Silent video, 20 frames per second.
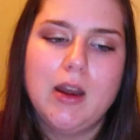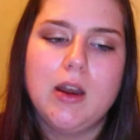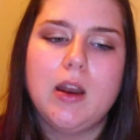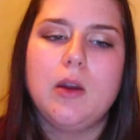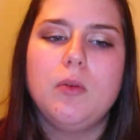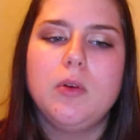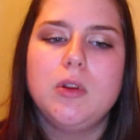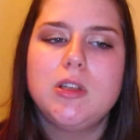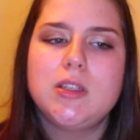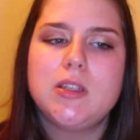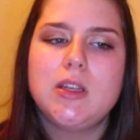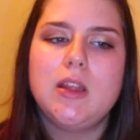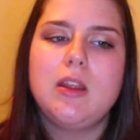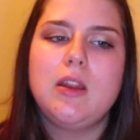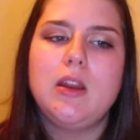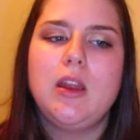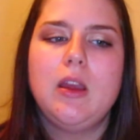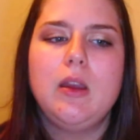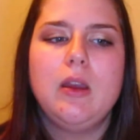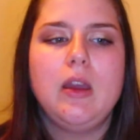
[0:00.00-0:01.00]
and I wouldn't say
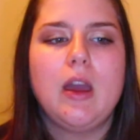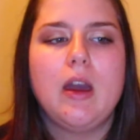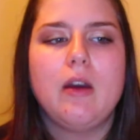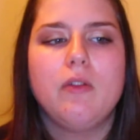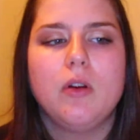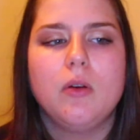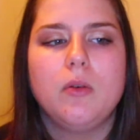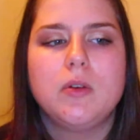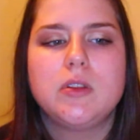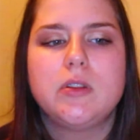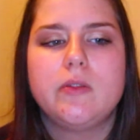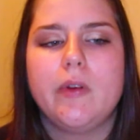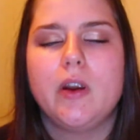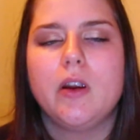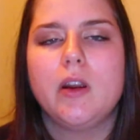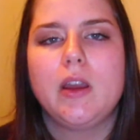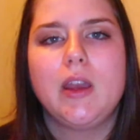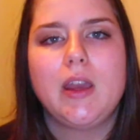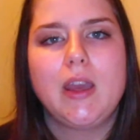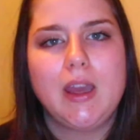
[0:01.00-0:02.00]
that he ever was
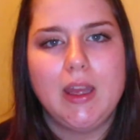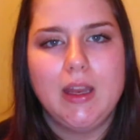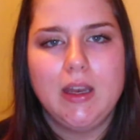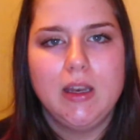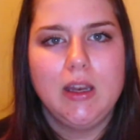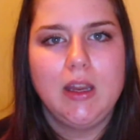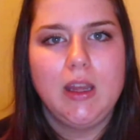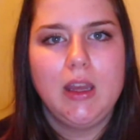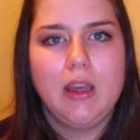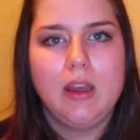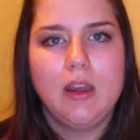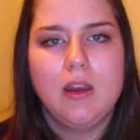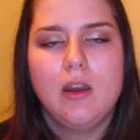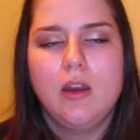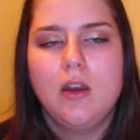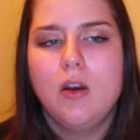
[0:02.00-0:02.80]
very kitteny